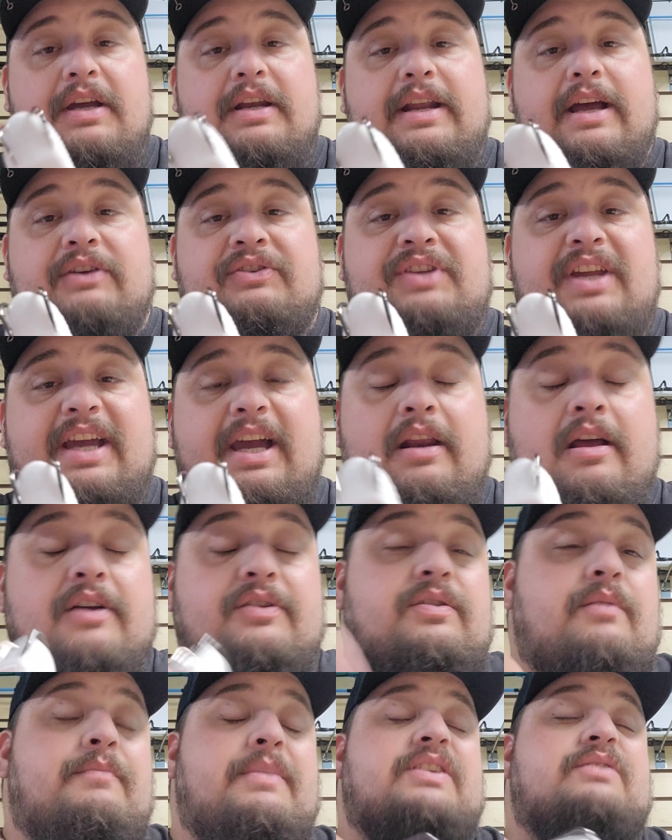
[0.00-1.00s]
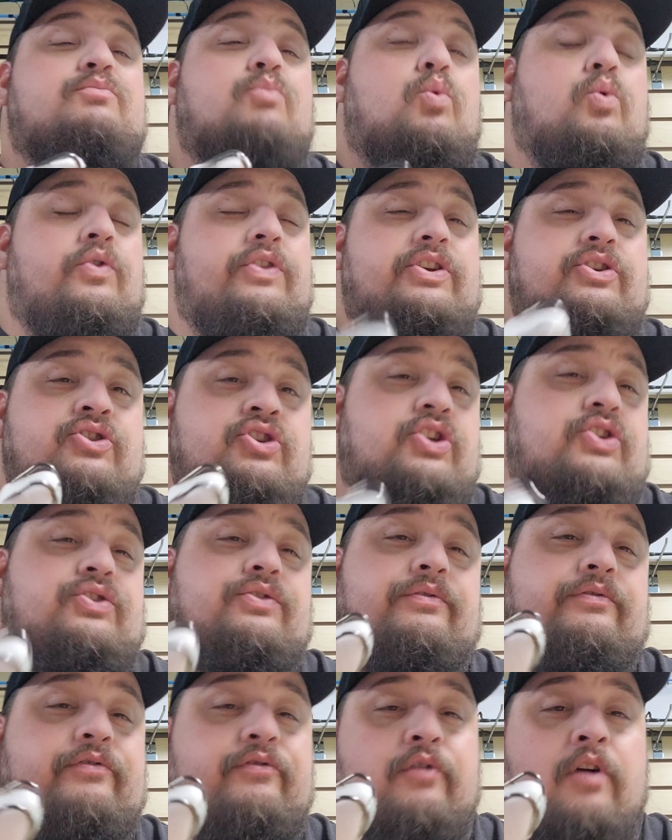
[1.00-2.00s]
Now, Snakehead Custom makes more than just
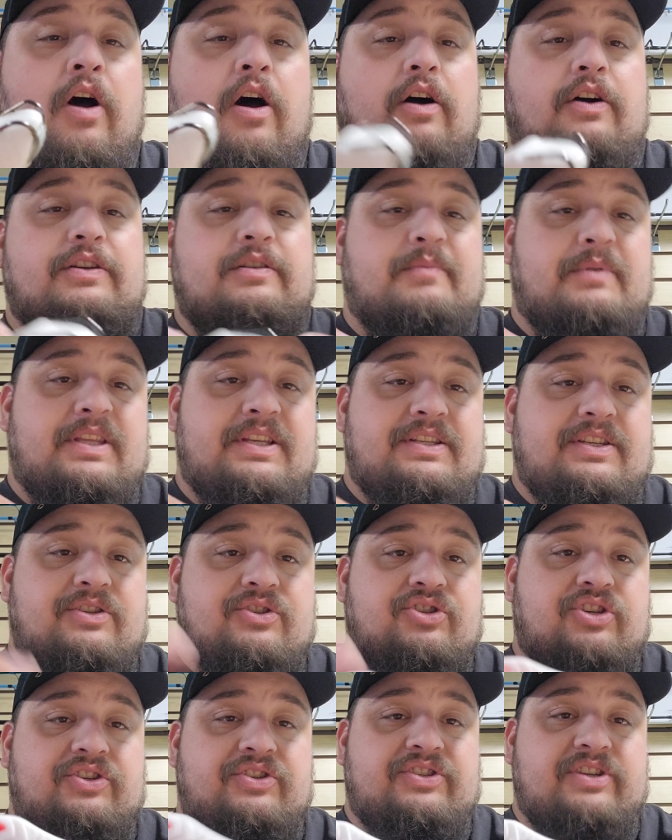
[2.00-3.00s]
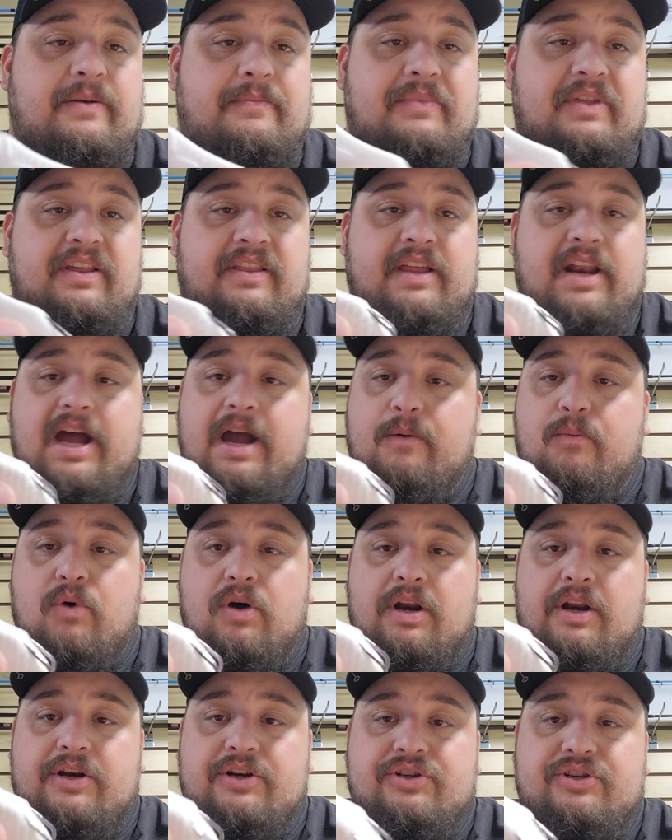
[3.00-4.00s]
frogs, but this is just something that I
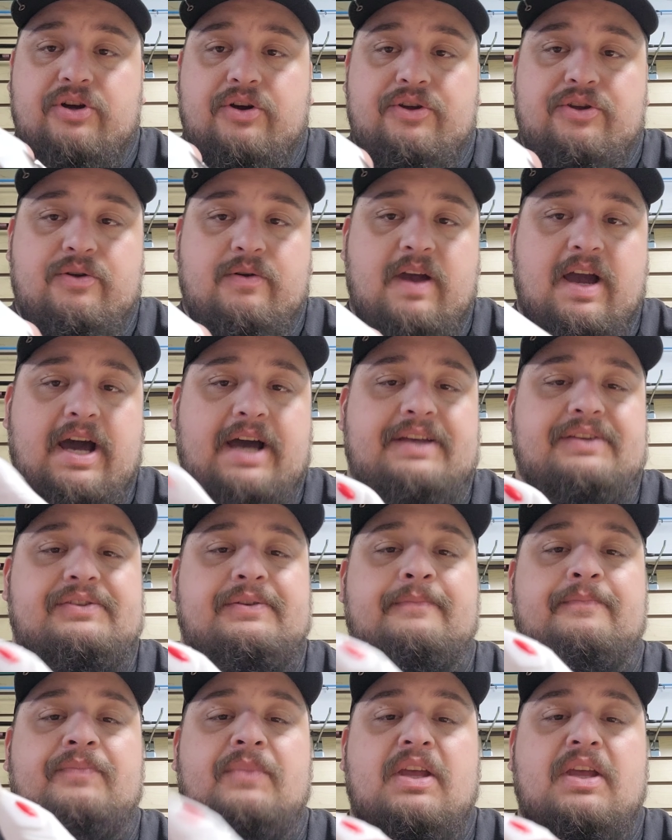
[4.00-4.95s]
wanted to show you guys.